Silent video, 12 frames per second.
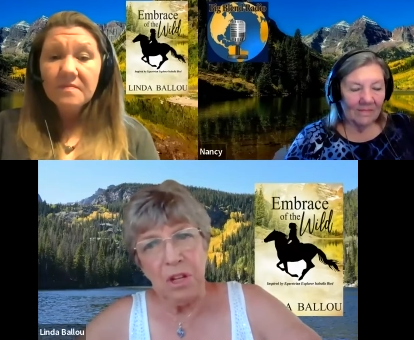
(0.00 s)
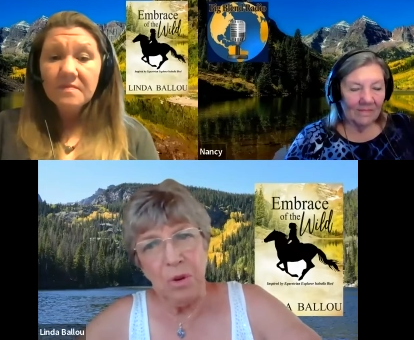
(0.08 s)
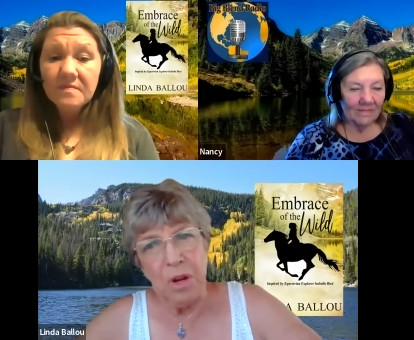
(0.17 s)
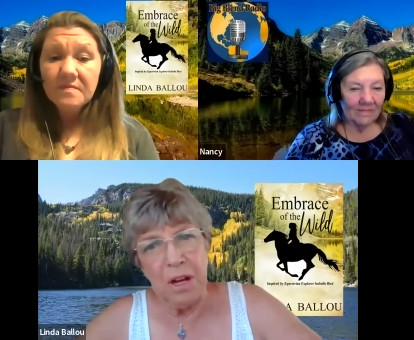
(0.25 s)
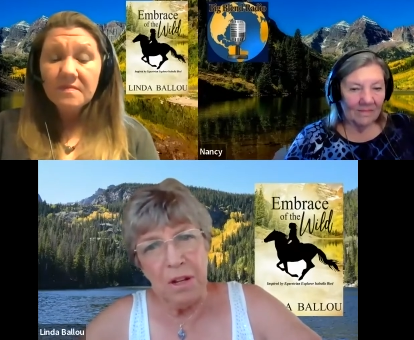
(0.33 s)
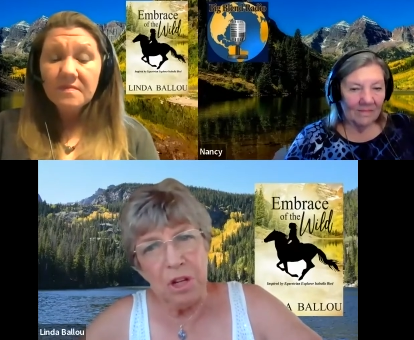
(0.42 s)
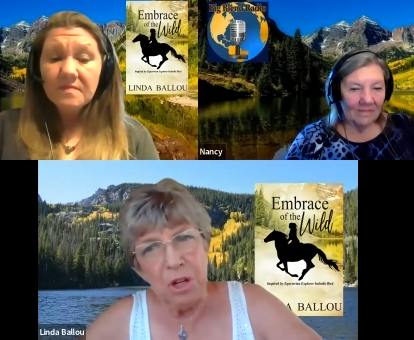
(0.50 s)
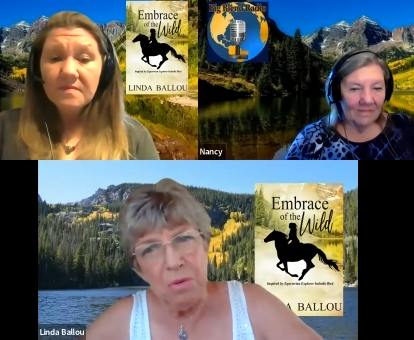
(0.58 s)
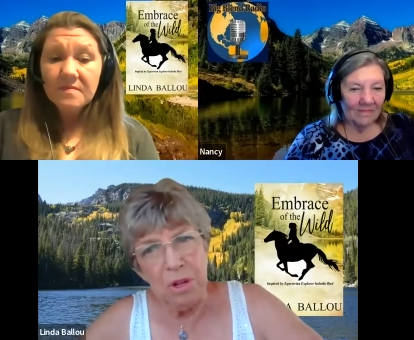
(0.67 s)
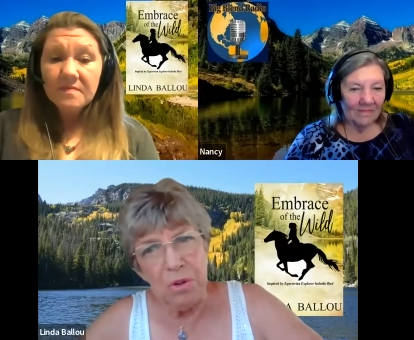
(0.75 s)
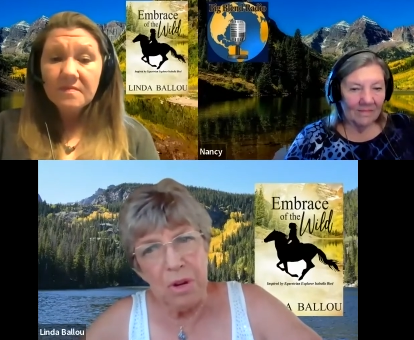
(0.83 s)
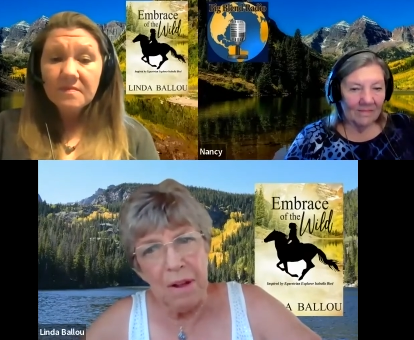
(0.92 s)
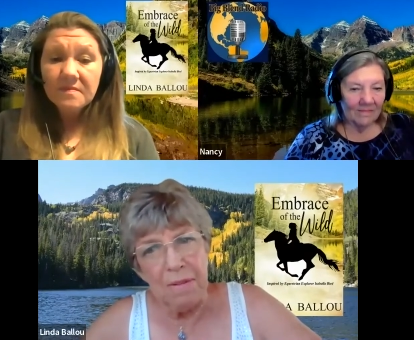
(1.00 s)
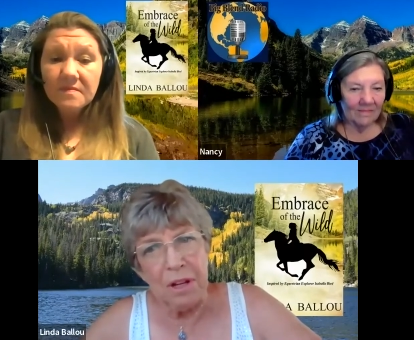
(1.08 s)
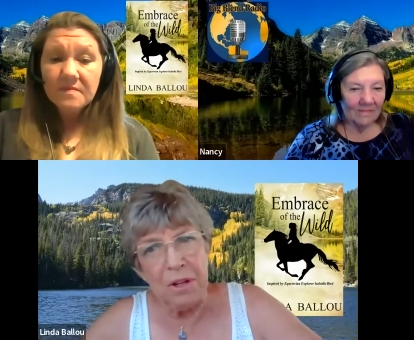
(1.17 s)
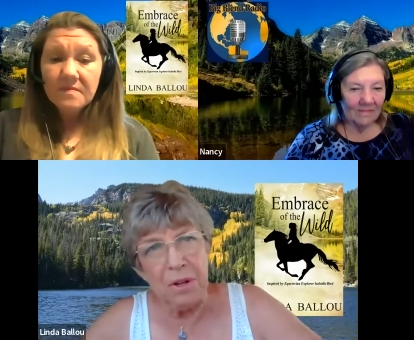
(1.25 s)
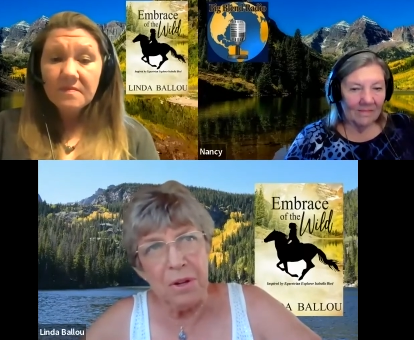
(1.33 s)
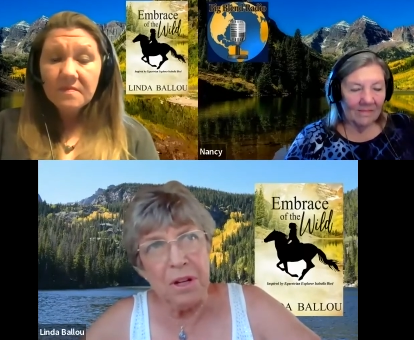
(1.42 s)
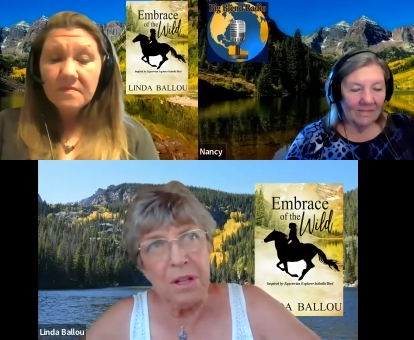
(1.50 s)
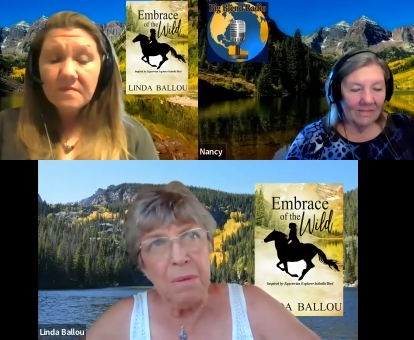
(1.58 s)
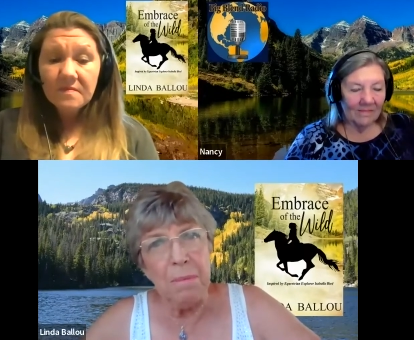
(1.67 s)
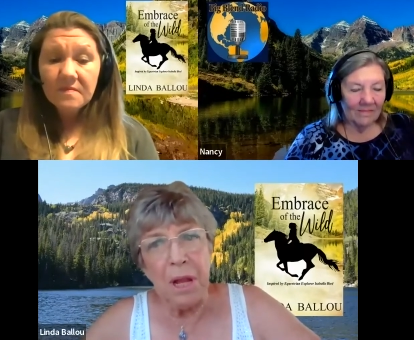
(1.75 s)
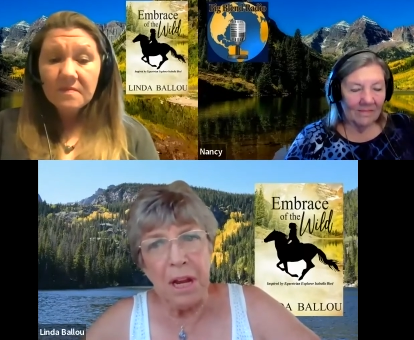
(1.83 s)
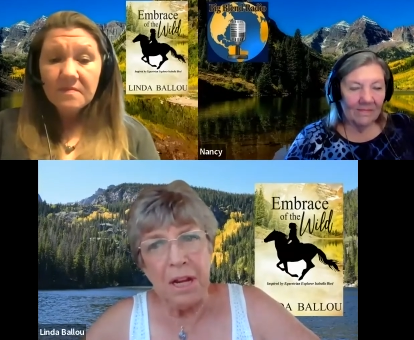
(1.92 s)
Speaker 1: gauge train, and she was traveling during the
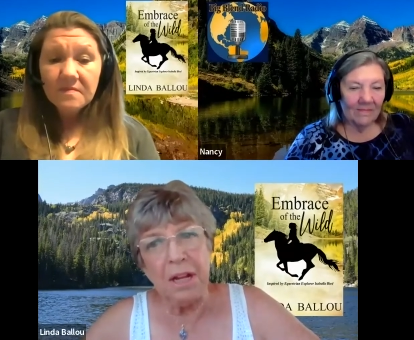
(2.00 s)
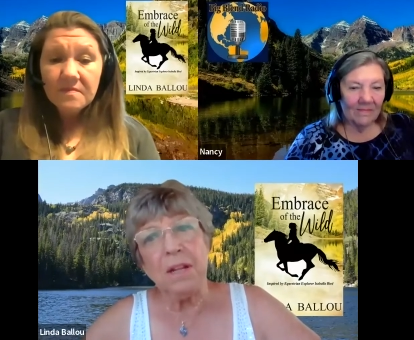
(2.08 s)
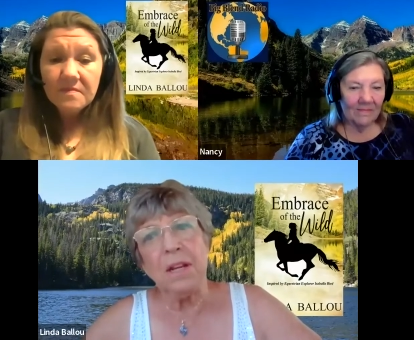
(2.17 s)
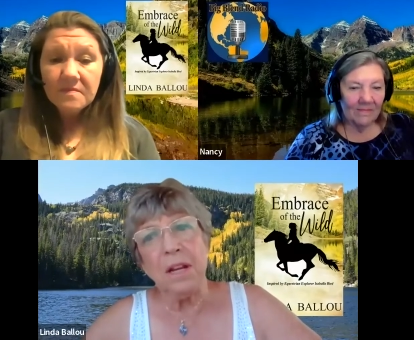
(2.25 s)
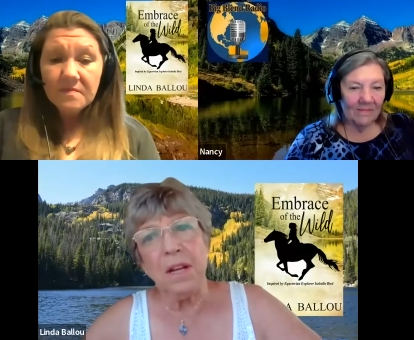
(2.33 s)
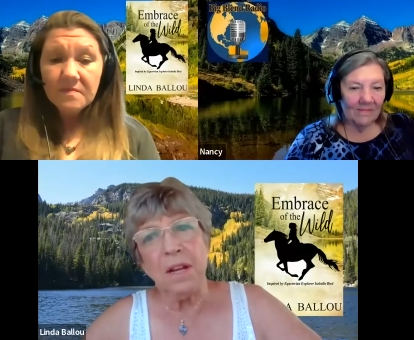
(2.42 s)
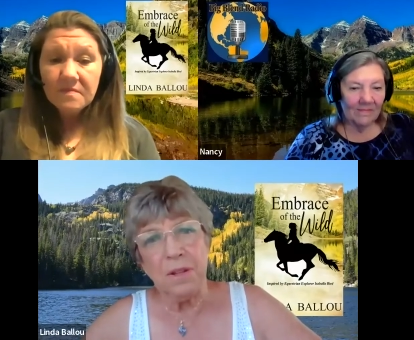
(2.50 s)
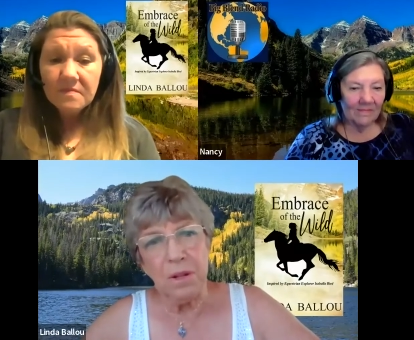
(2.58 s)
mining days,